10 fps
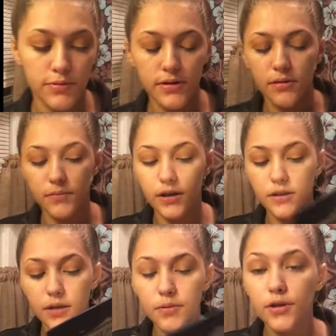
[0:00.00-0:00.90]
but something
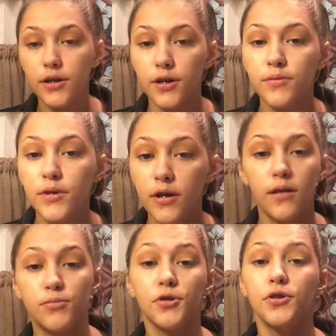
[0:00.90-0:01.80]
similar.
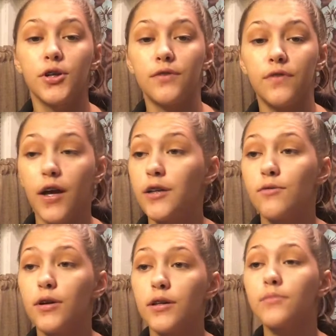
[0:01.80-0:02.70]
I'm sure you can find
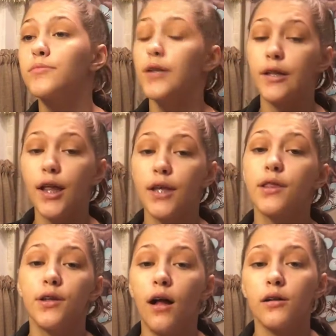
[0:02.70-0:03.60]
one in like
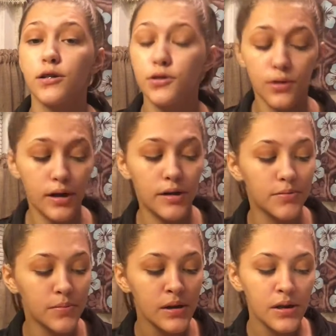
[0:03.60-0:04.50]
the dollar store or
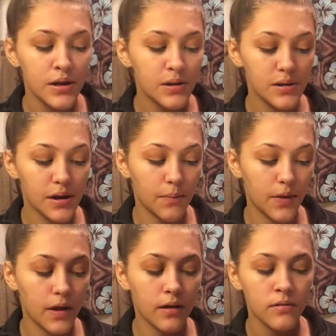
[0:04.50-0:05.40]

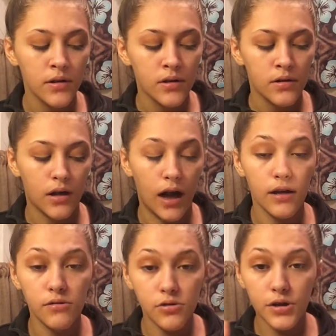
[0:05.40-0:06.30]
something. I
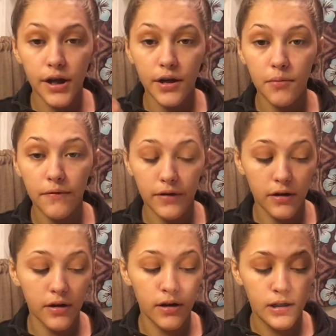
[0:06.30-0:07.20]
usually take it on my
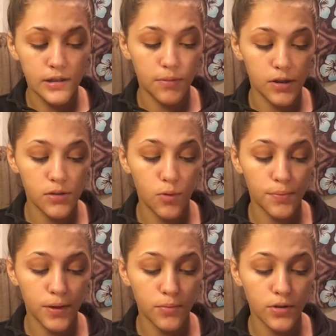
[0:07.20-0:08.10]
finger because it makes it more
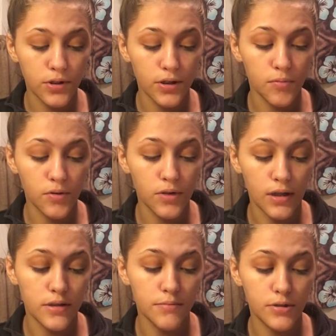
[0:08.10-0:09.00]
pigmented, but
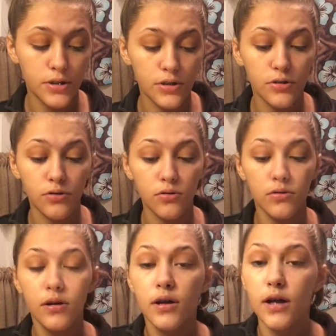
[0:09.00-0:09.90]
that's up to you.
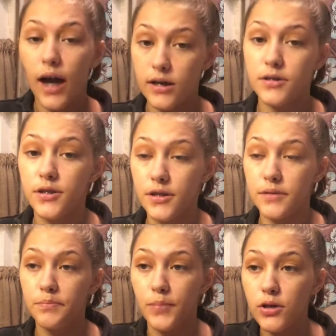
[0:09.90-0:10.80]
I just think
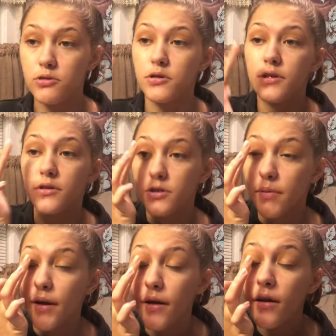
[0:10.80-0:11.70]
personally it looks
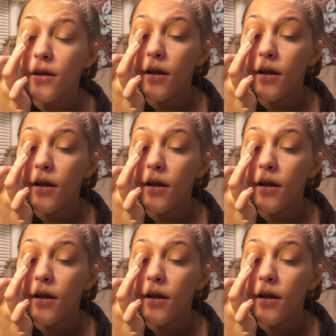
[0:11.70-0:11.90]
better.